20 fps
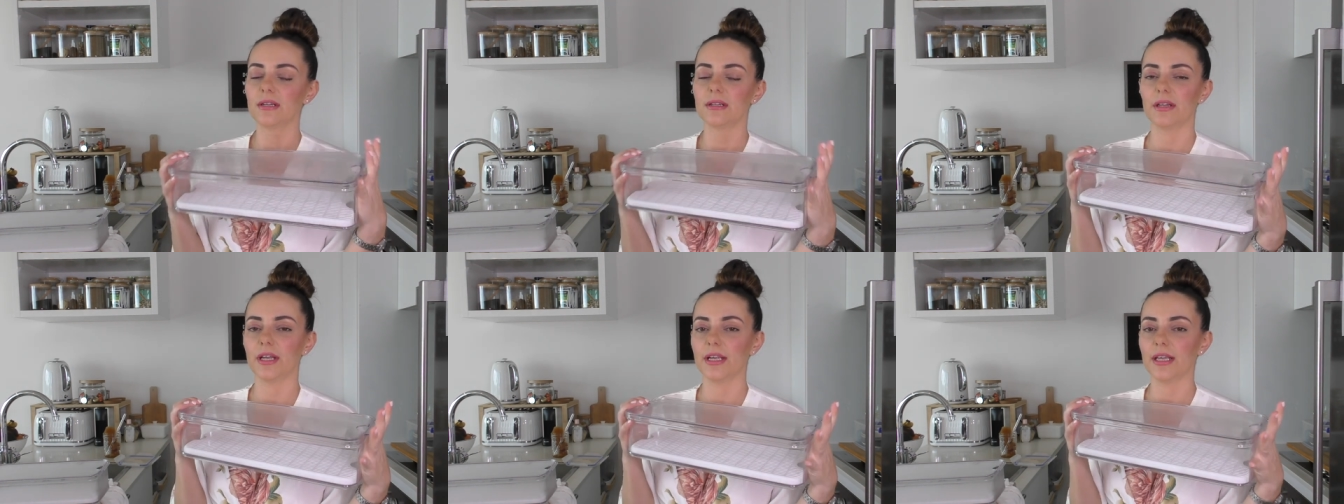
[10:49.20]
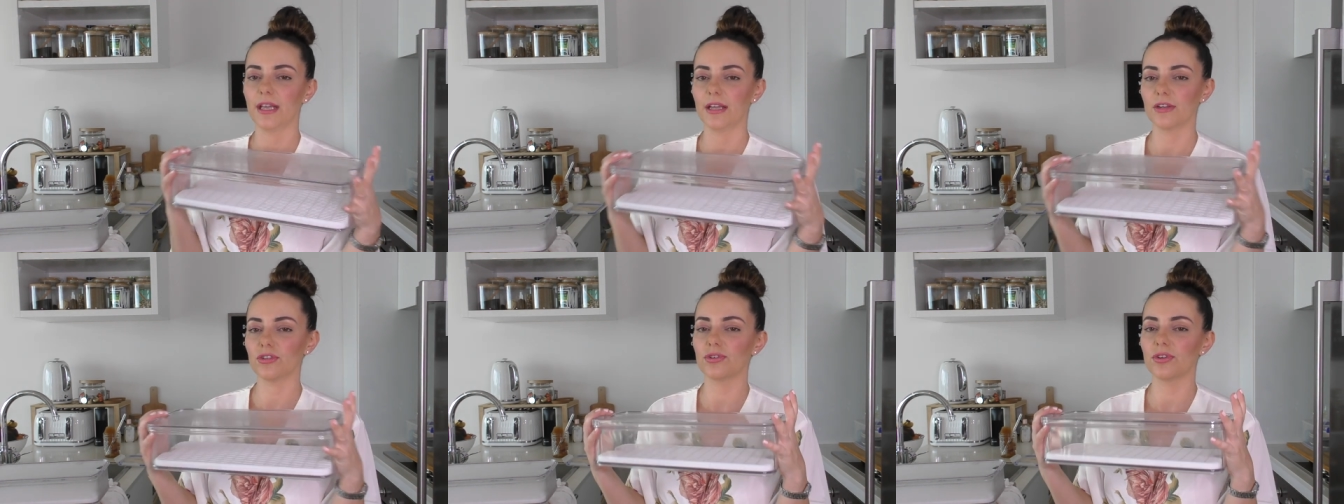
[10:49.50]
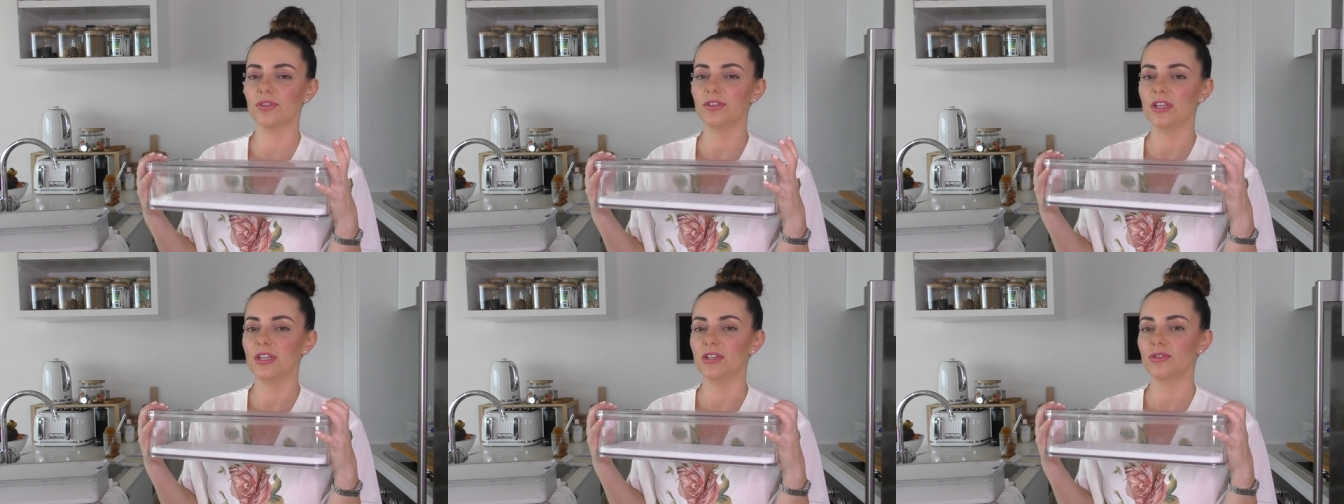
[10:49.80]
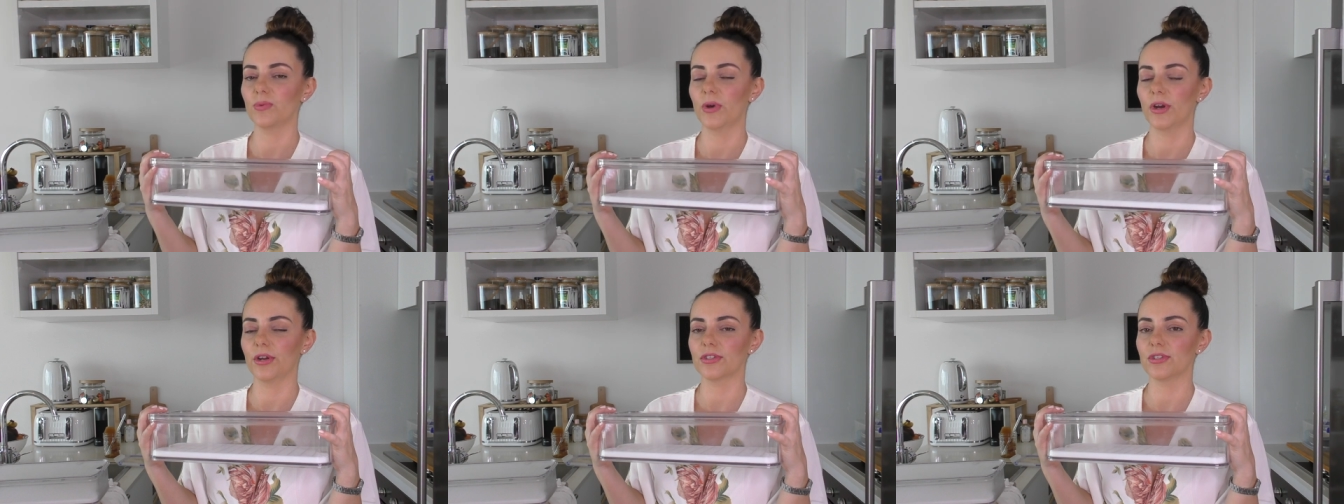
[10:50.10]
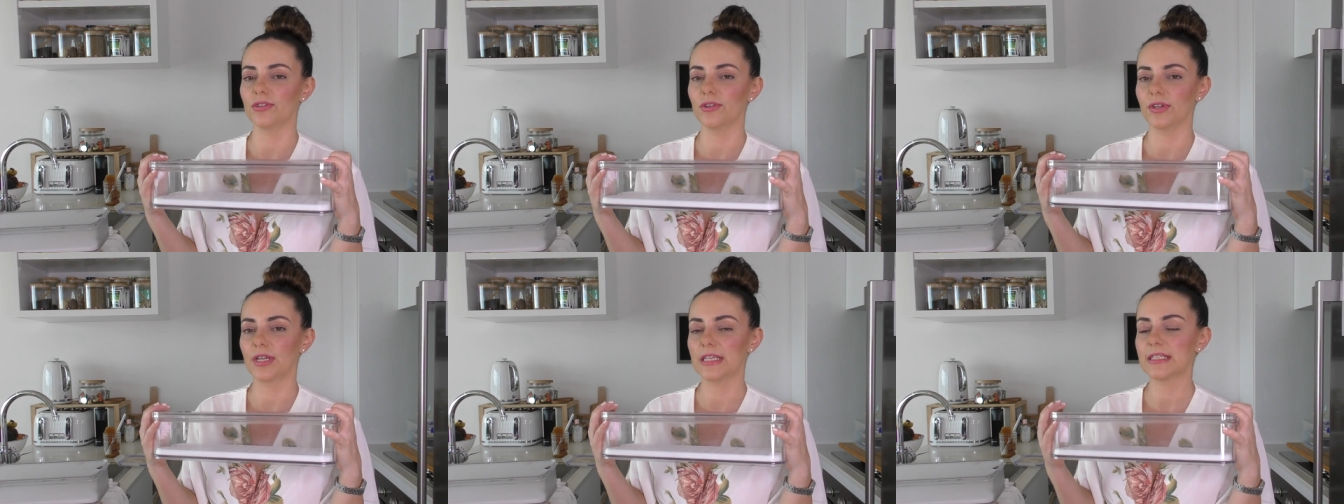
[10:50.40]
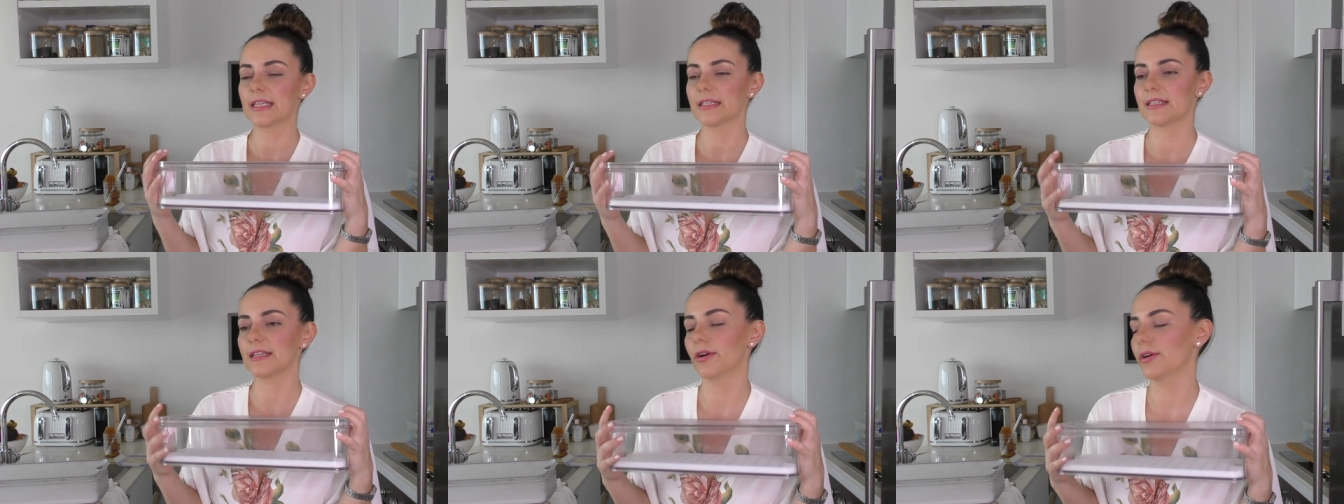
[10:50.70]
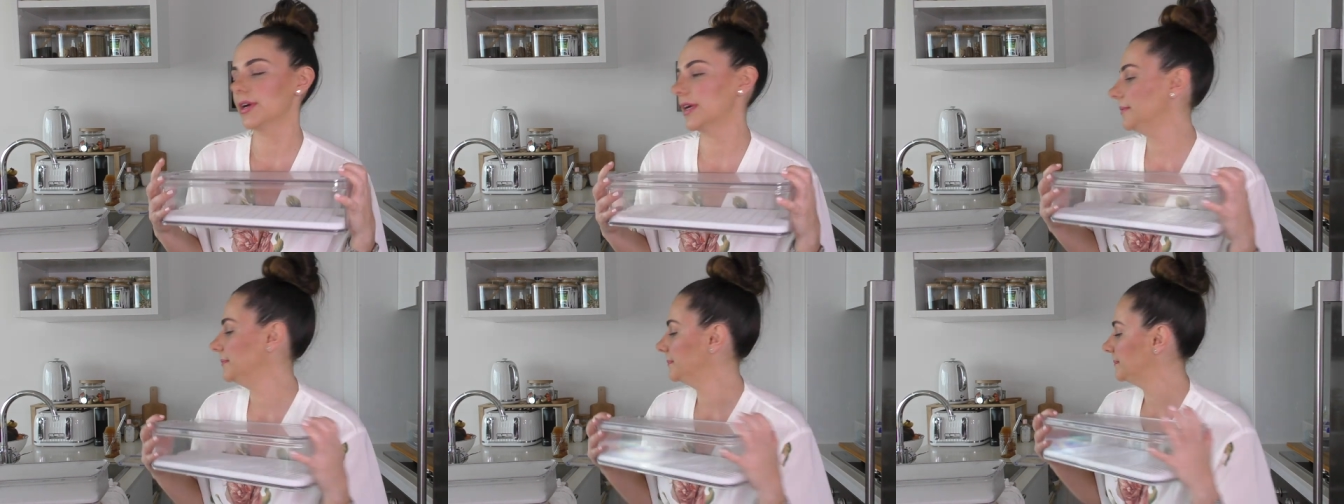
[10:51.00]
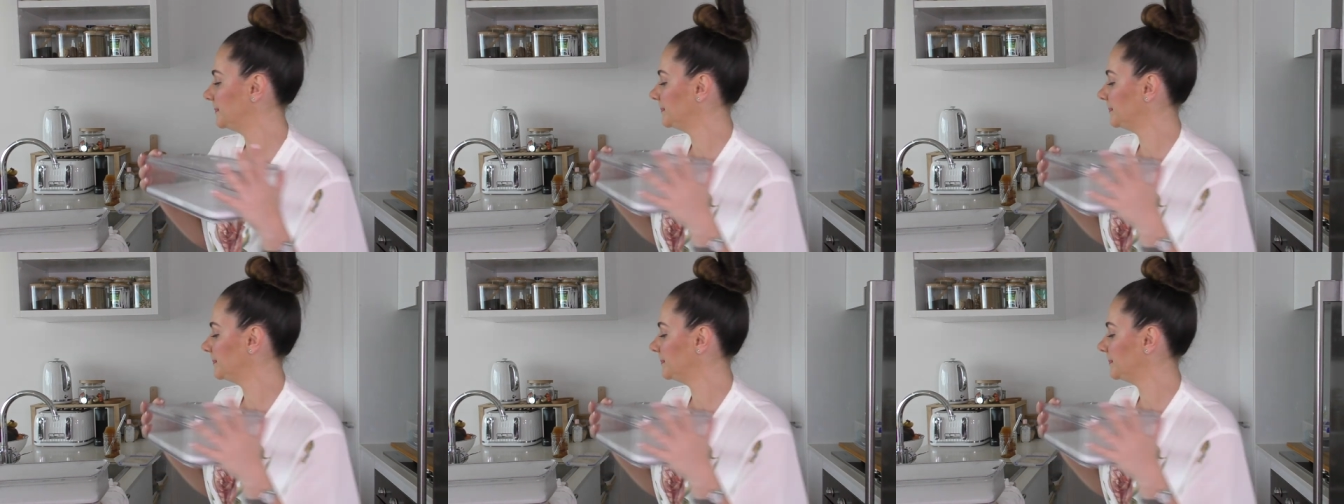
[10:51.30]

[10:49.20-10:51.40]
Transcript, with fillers: like extra things where it's not necessary.